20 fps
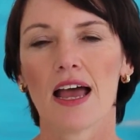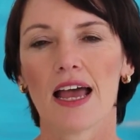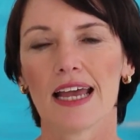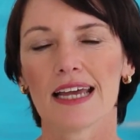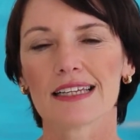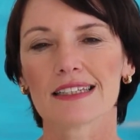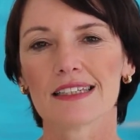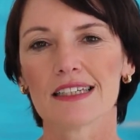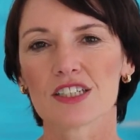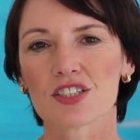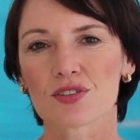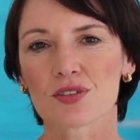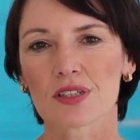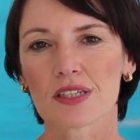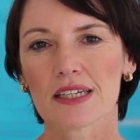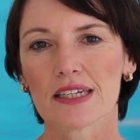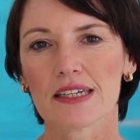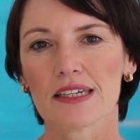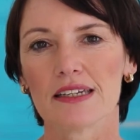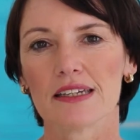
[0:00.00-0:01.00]
It
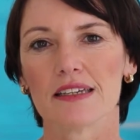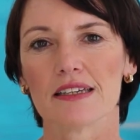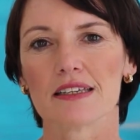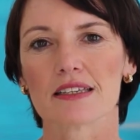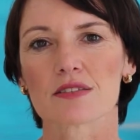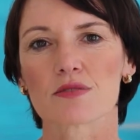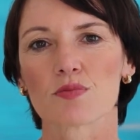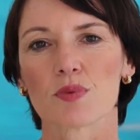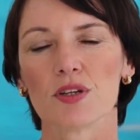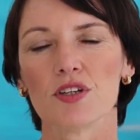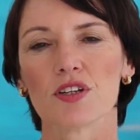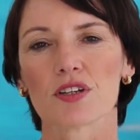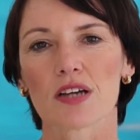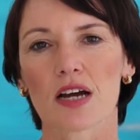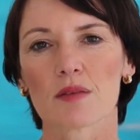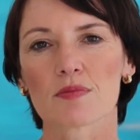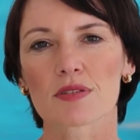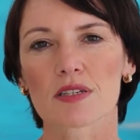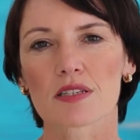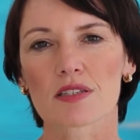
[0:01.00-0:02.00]
literally is, when it
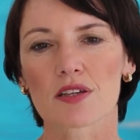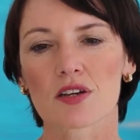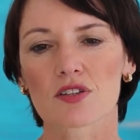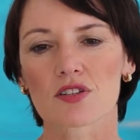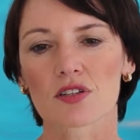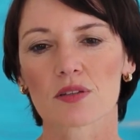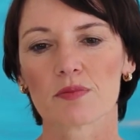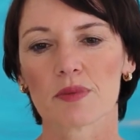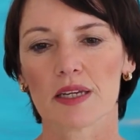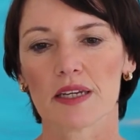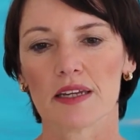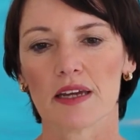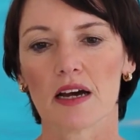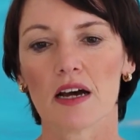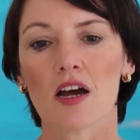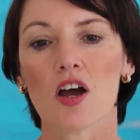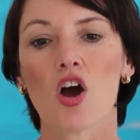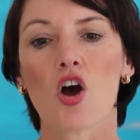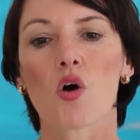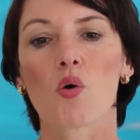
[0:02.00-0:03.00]
comes to social media,
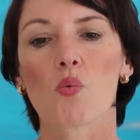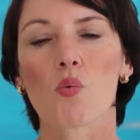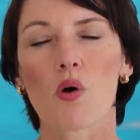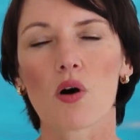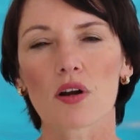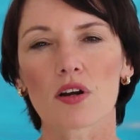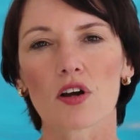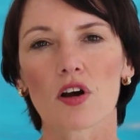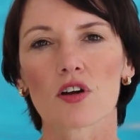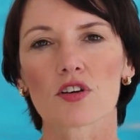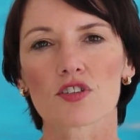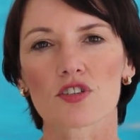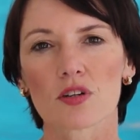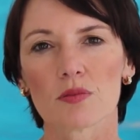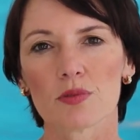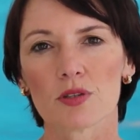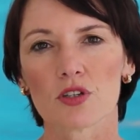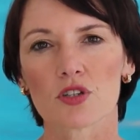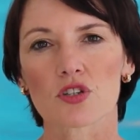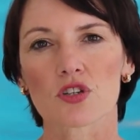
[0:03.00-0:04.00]
what
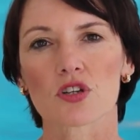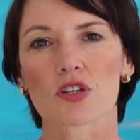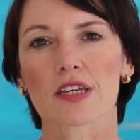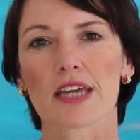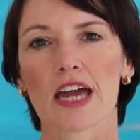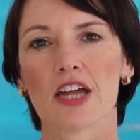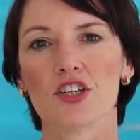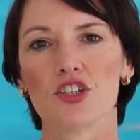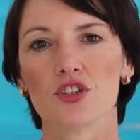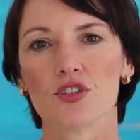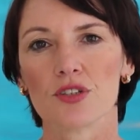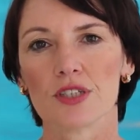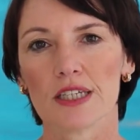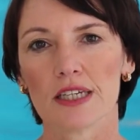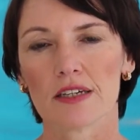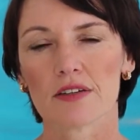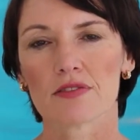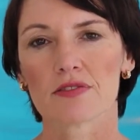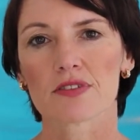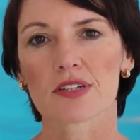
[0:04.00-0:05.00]
contribution can you
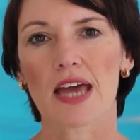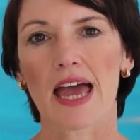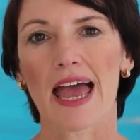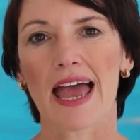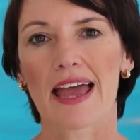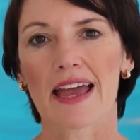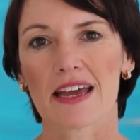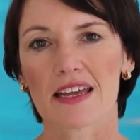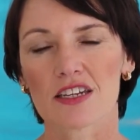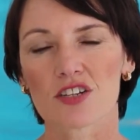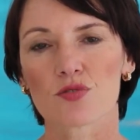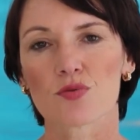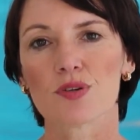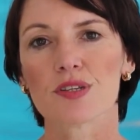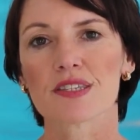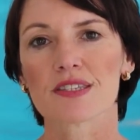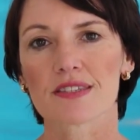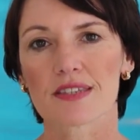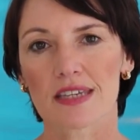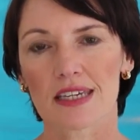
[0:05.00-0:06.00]
gift and
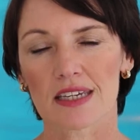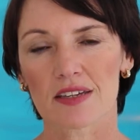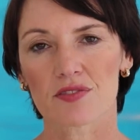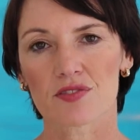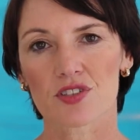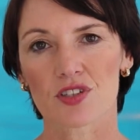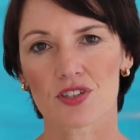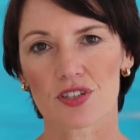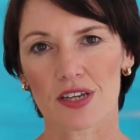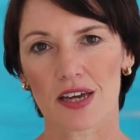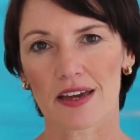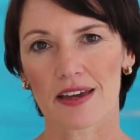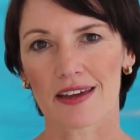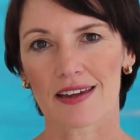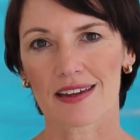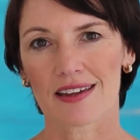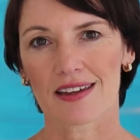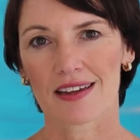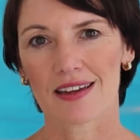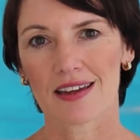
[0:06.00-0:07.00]
receive
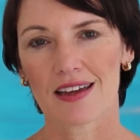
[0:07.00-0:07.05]
today?